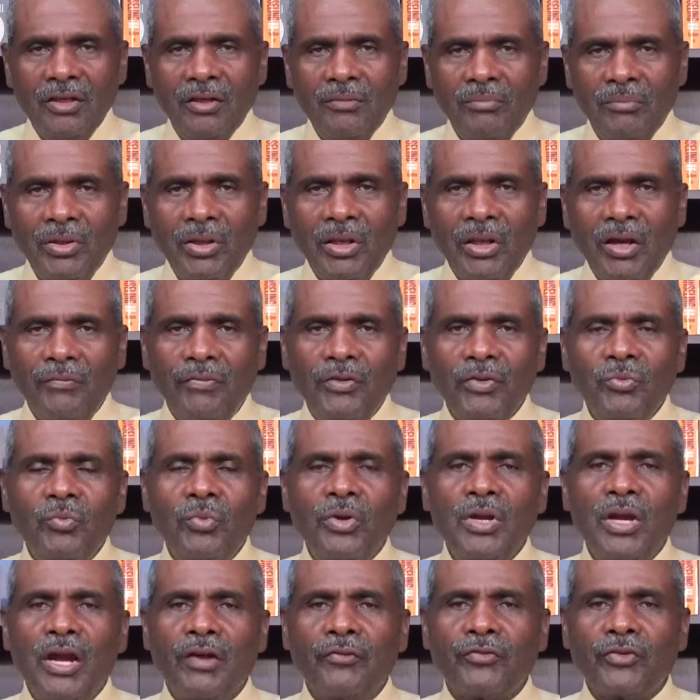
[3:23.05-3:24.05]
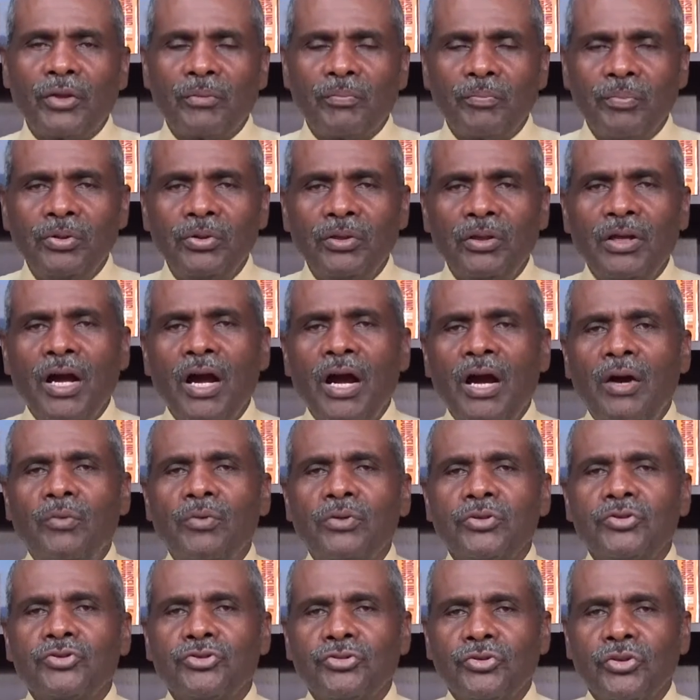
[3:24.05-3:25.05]
Beloved, we have to put
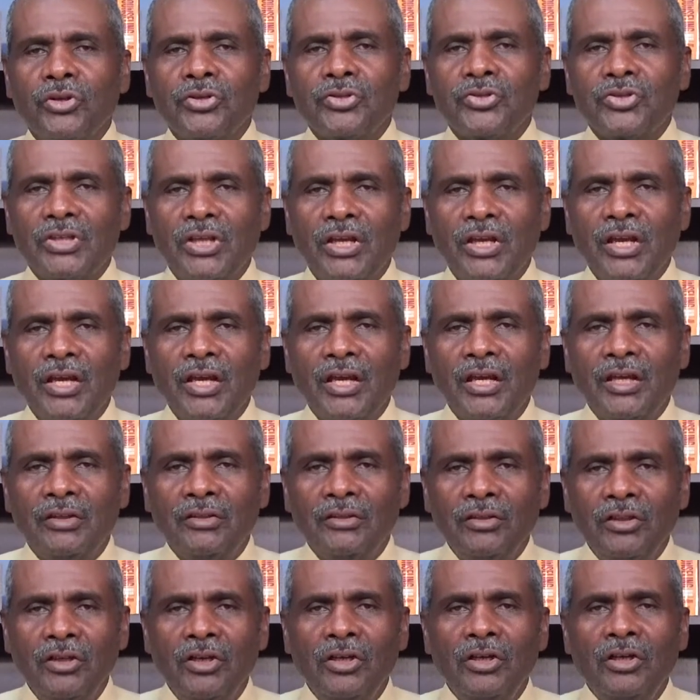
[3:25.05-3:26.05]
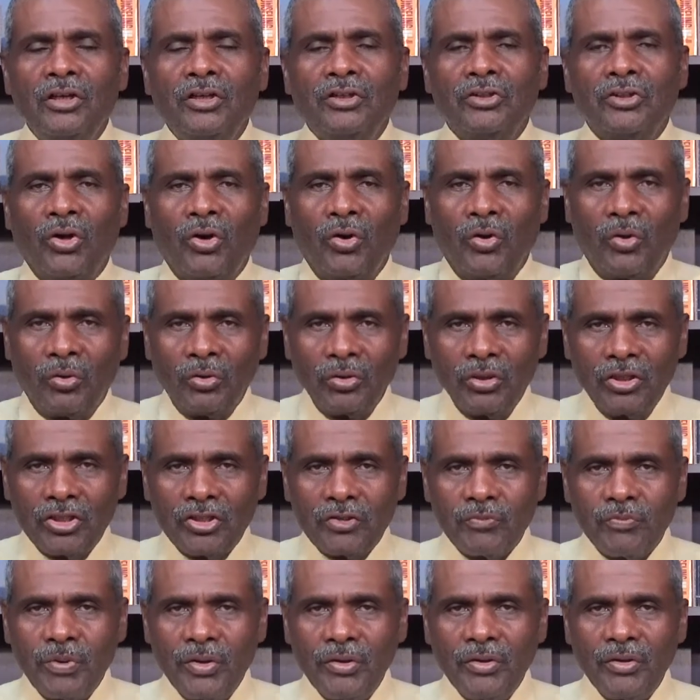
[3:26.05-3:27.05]
our trust in the Holy
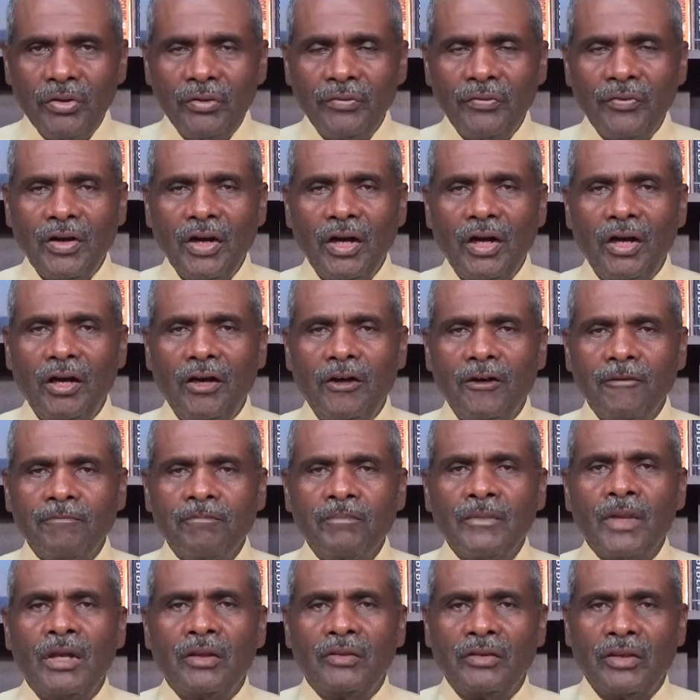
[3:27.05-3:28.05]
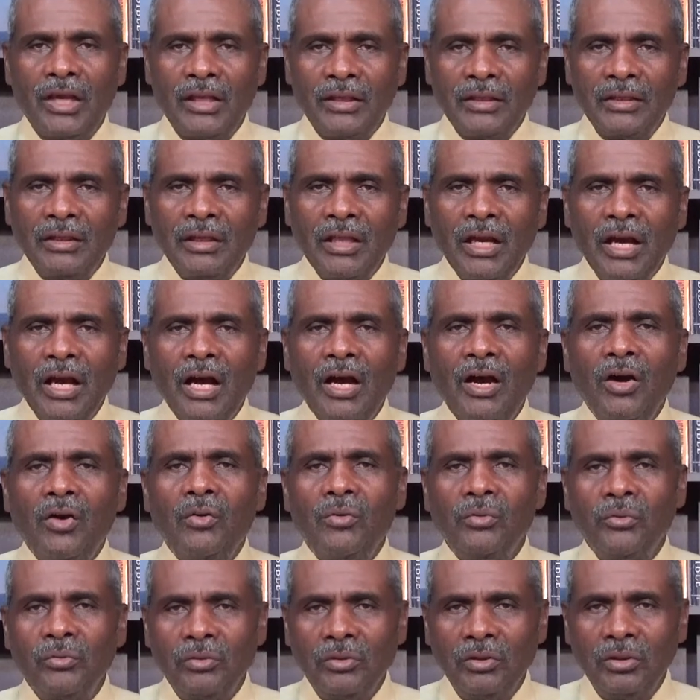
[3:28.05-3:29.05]
Spirit of God that
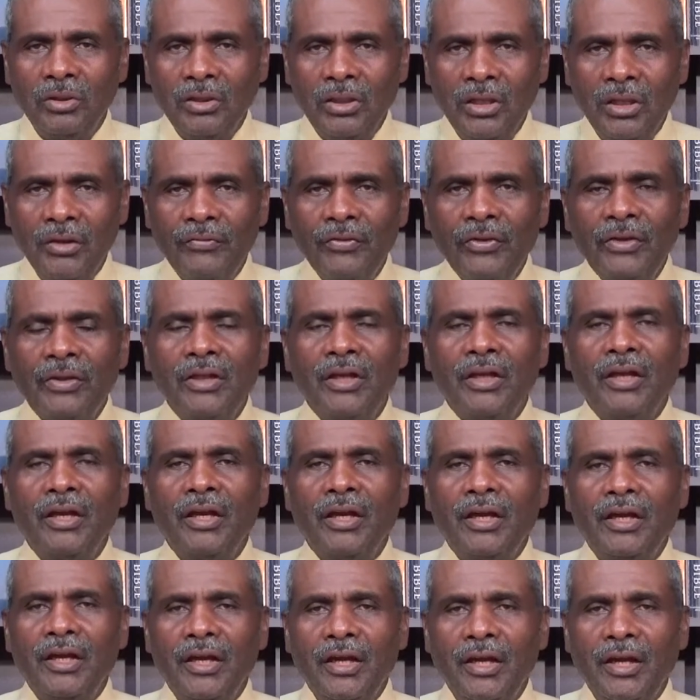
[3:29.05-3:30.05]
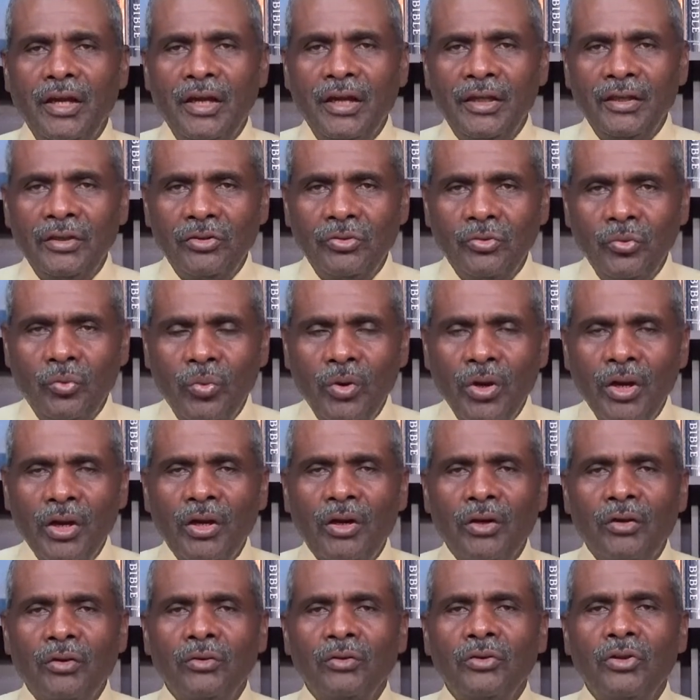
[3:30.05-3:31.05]
now liveth and
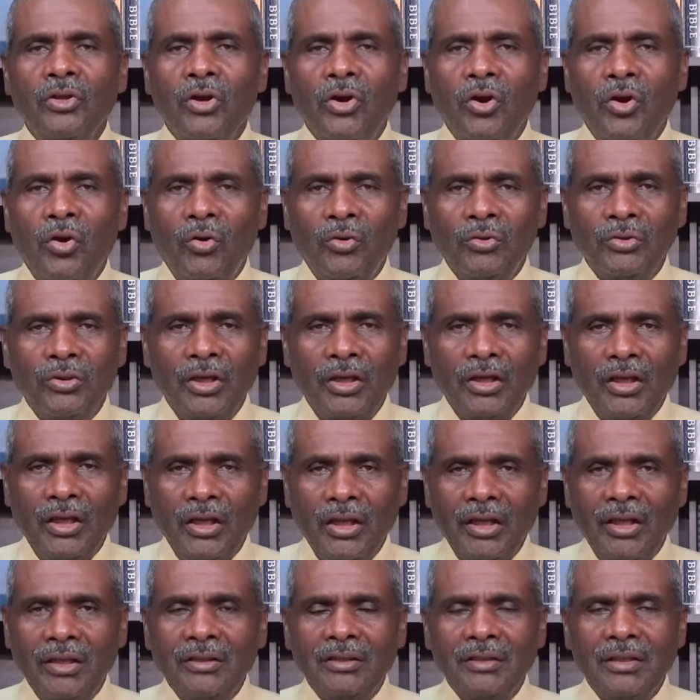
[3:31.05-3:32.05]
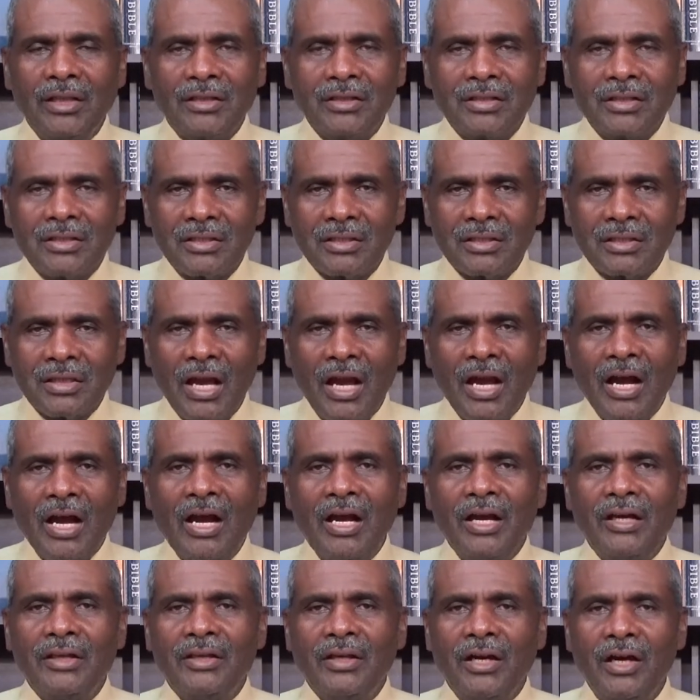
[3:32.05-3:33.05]
dwell on the
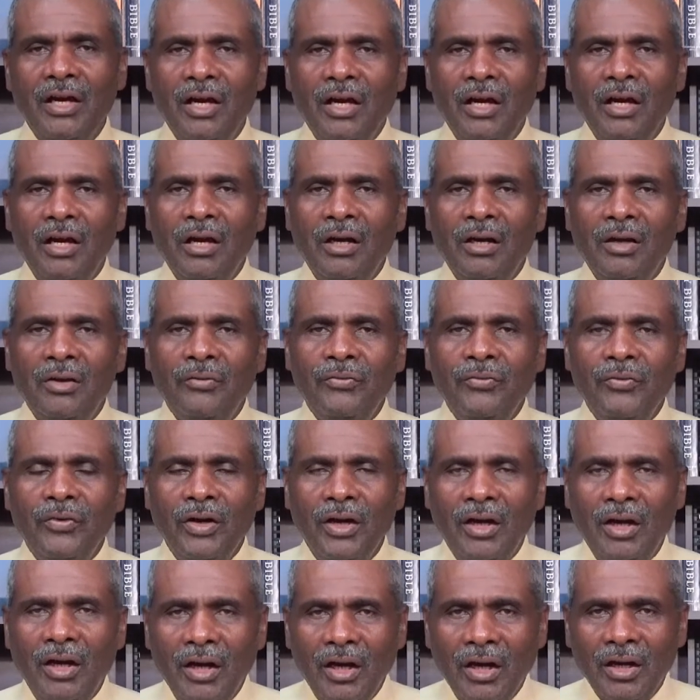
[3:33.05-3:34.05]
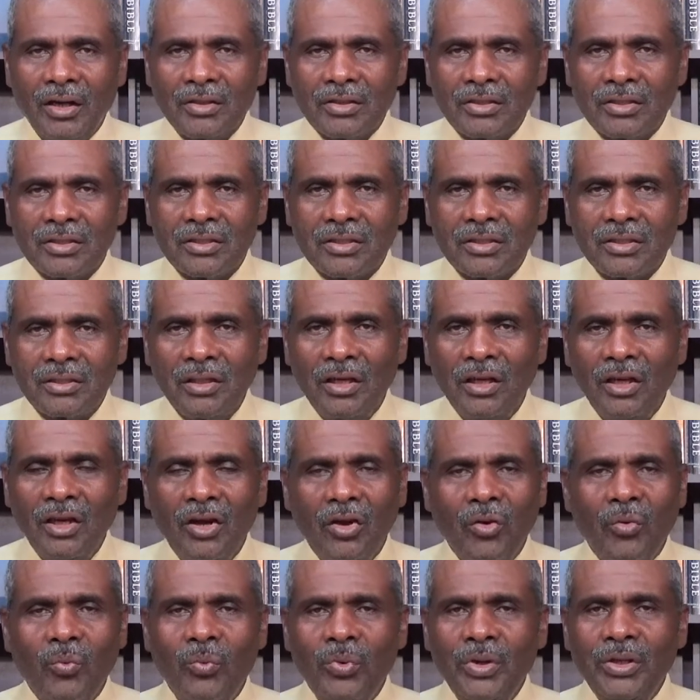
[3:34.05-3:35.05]
inside of us.
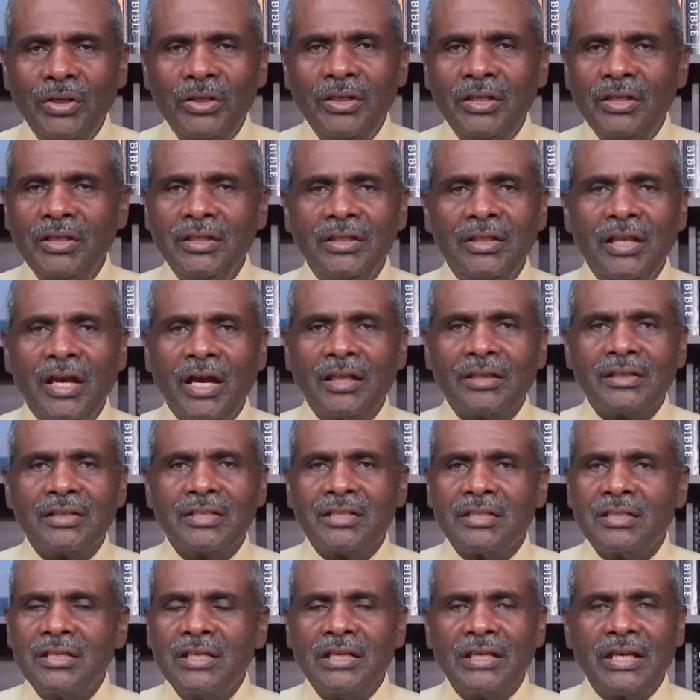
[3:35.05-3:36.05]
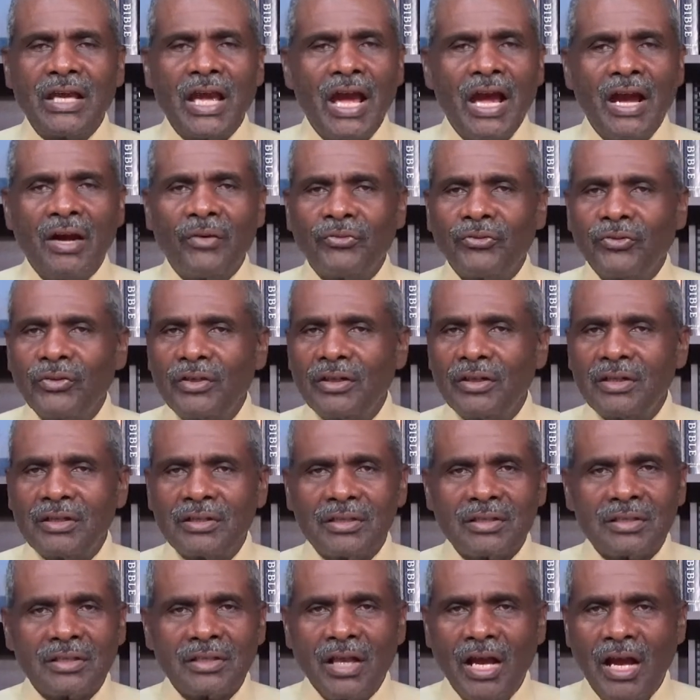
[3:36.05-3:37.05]
We need not seek after a
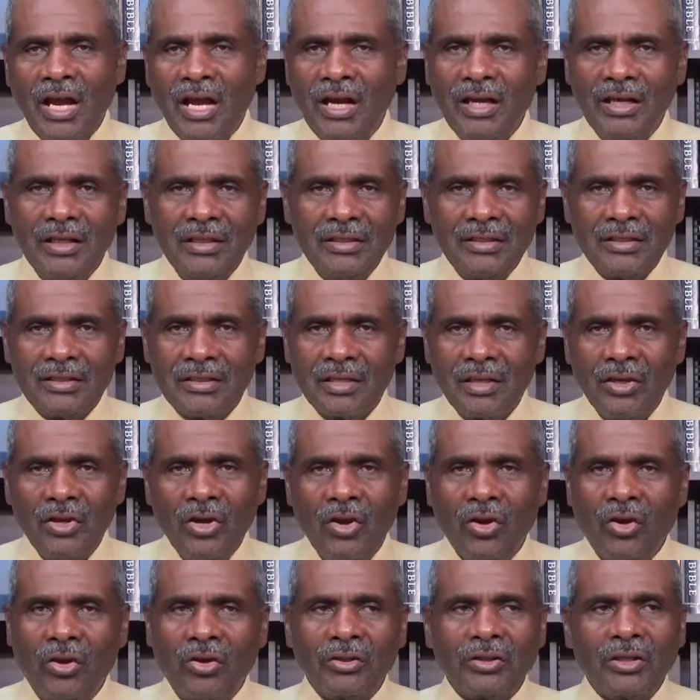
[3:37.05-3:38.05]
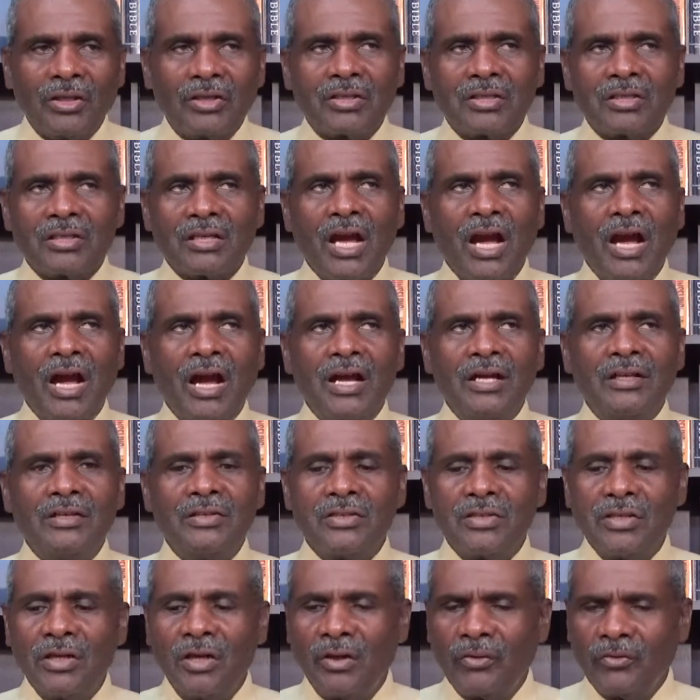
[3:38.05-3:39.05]
signs or the
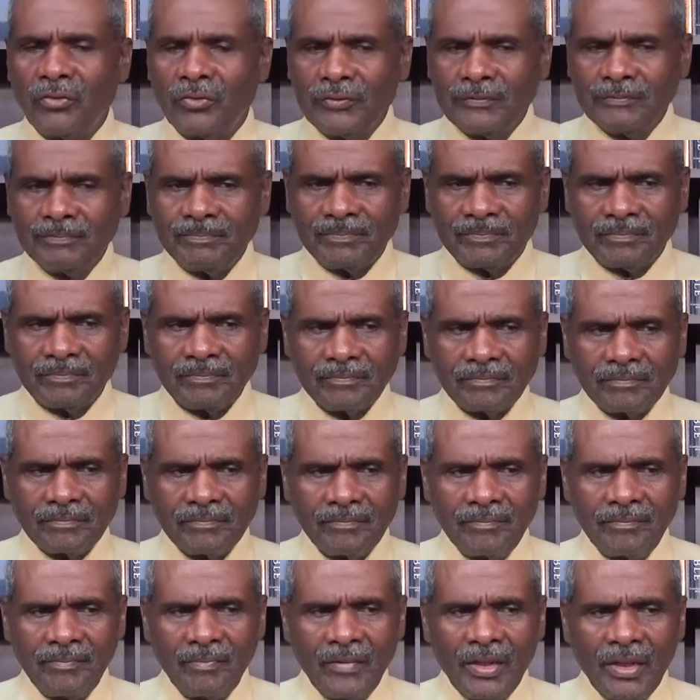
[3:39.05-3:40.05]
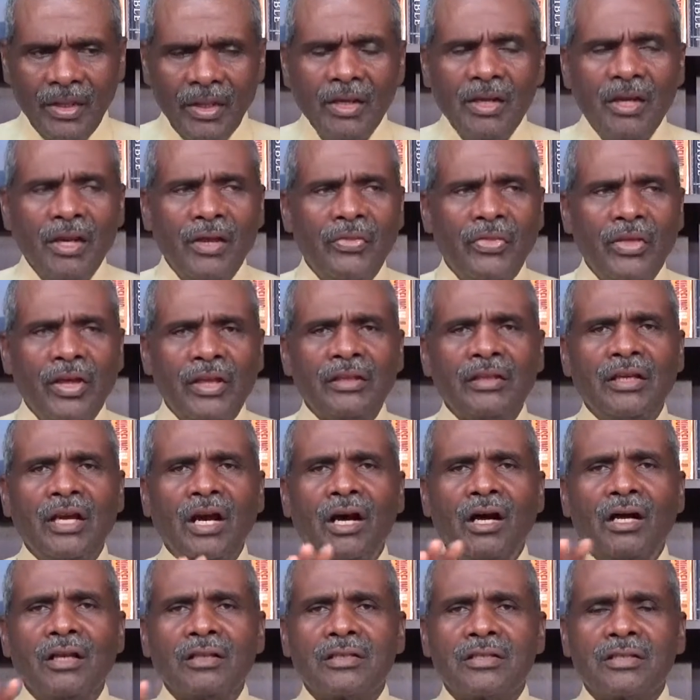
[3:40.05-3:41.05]
signs of that
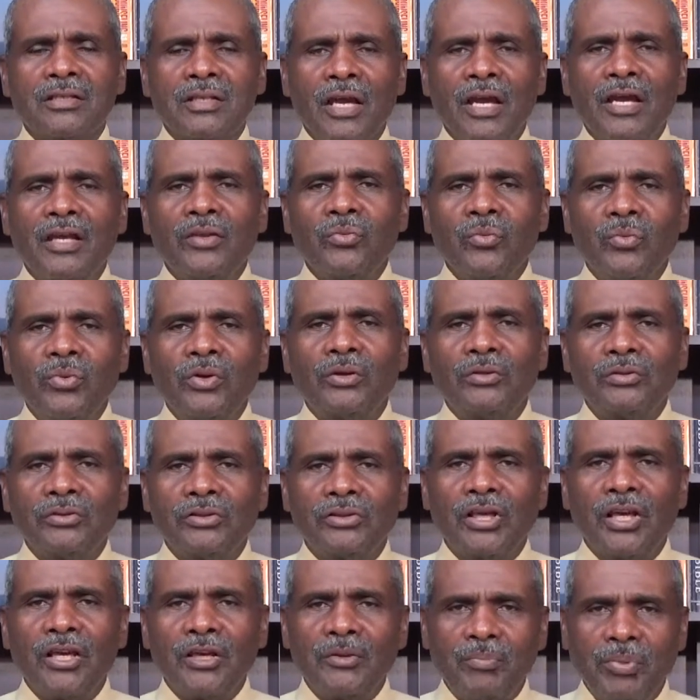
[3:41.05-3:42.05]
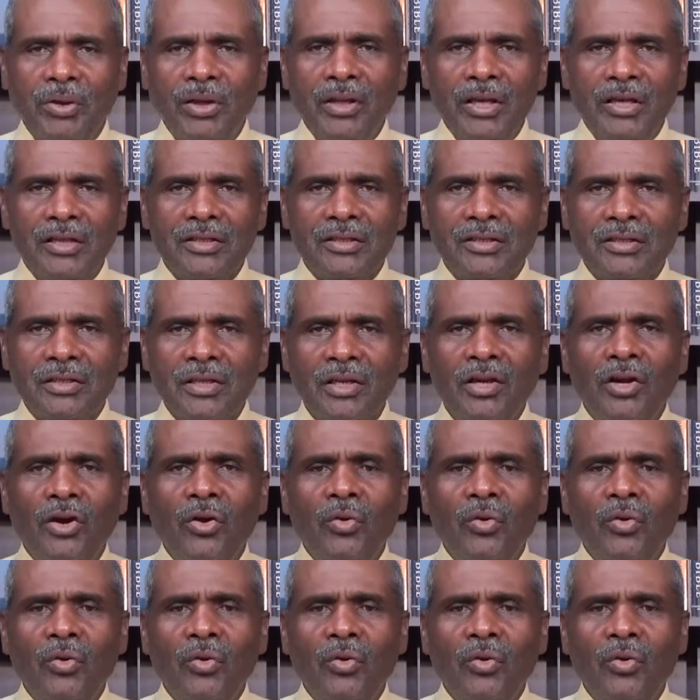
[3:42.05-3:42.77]
God said will take place.